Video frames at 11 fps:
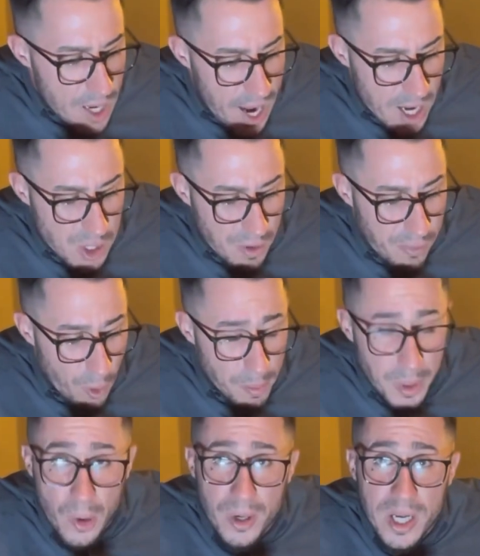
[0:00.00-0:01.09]
Housing
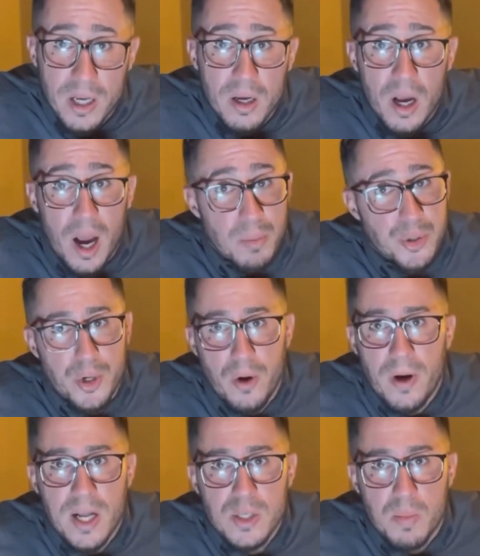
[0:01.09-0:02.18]
affordability, I'm sure you're
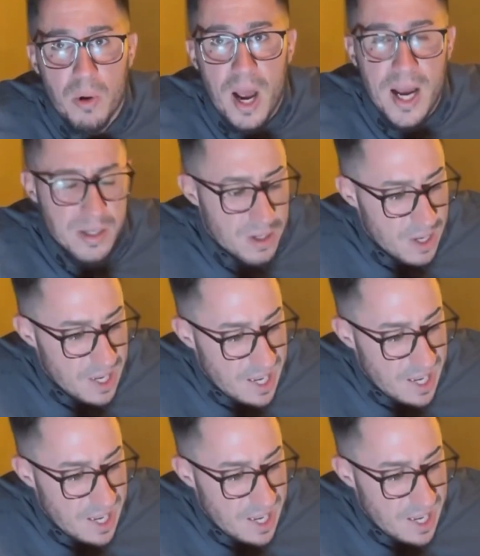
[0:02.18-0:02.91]
not surprised,